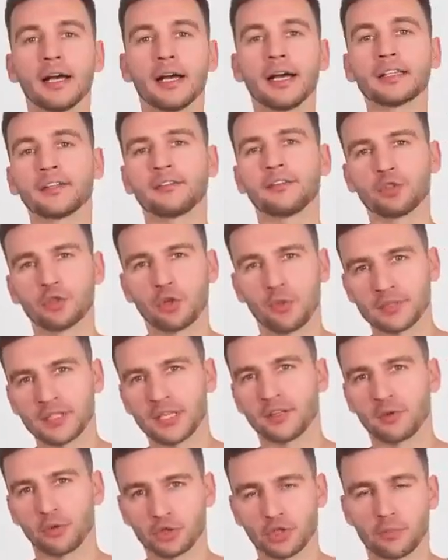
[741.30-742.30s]
This video
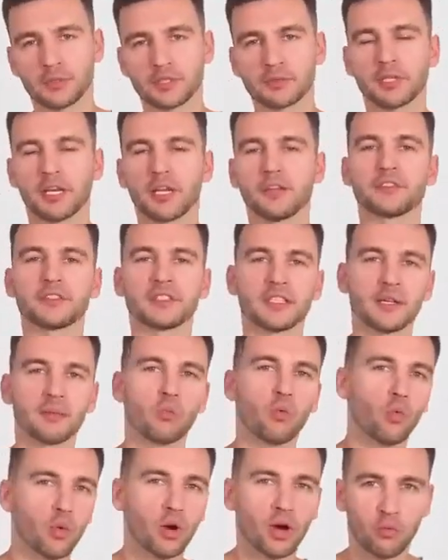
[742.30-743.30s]
is a must-watch for
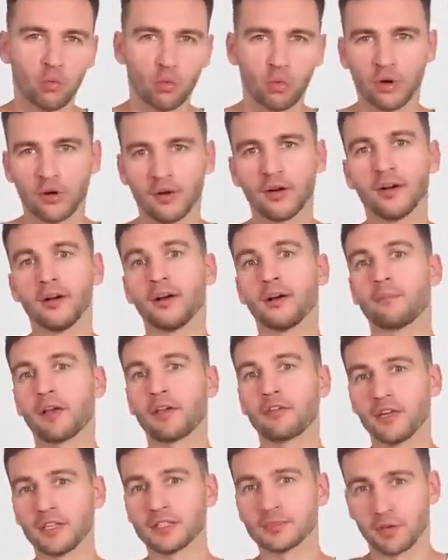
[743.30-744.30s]
anyone who has developed
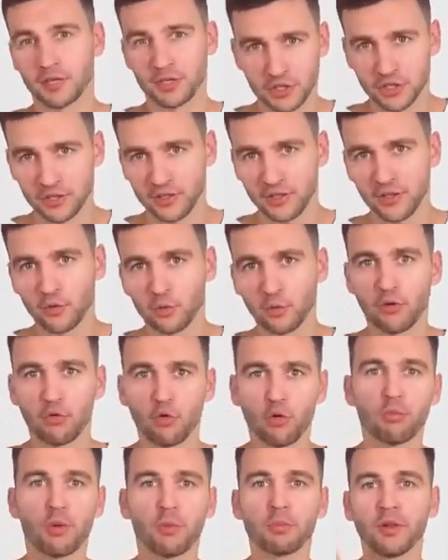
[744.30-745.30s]
wrinkles,
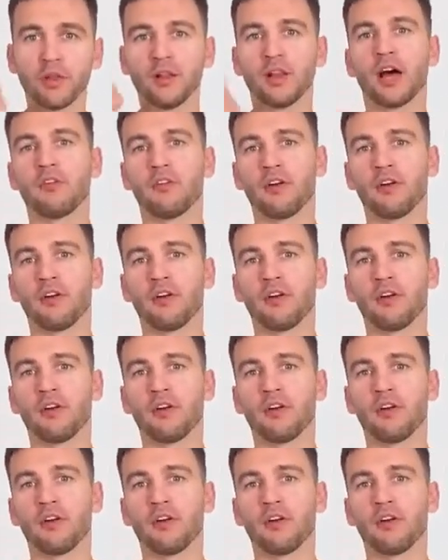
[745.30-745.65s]
sagging facial